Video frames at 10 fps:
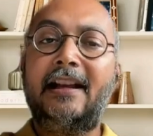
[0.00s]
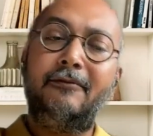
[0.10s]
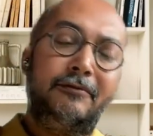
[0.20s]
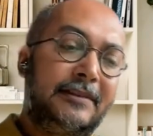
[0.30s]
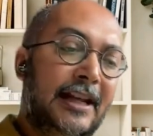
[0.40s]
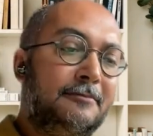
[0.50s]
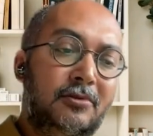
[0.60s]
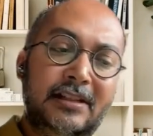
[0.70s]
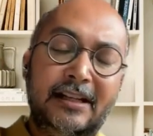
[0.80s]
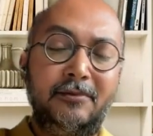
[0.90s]
And time
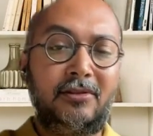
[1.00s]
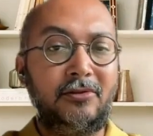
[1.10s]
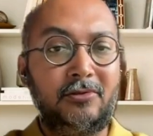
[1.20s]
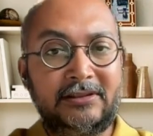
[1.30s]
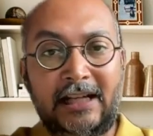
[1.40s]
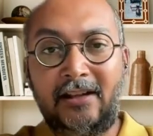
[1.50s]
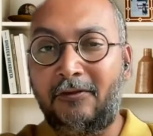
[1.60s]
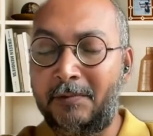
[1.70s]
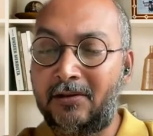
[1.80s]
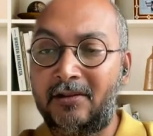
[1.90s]
to time, you will sell
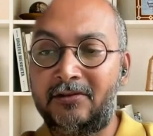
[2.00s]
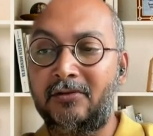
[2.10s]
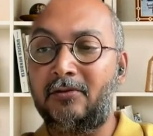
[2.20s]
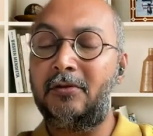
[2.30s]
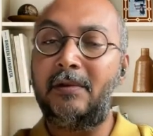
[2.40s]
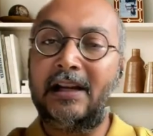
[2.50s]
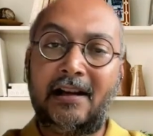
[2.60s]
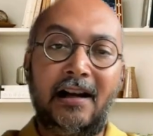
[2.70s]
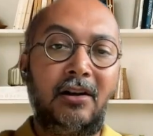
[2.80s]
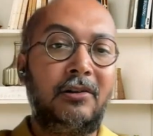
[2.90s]
off because you want to buy
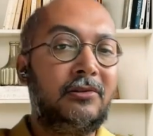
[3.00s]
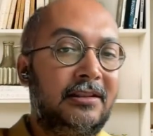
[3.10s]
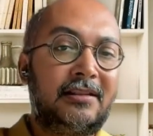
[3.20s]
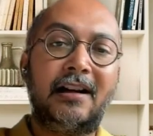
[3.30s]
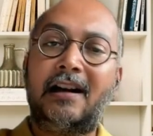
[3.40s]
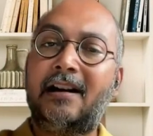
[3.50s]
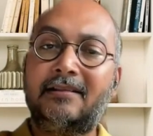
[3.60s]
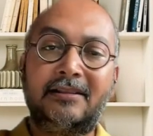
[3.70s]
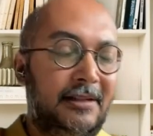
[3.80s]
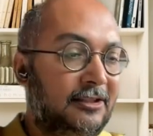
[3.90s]
a house, a
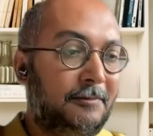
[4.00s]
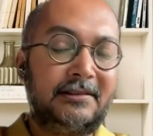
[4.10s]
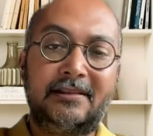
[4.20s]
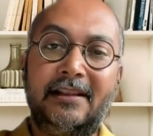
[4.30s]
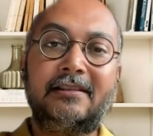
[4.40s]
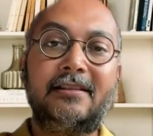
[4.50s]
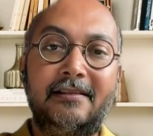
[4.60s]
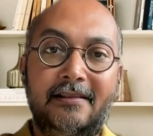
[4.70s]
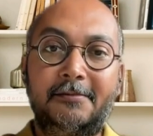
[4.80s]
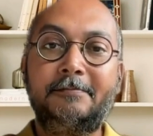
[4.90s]
car, some expenses,
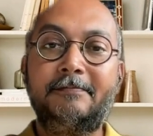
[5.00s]
etc.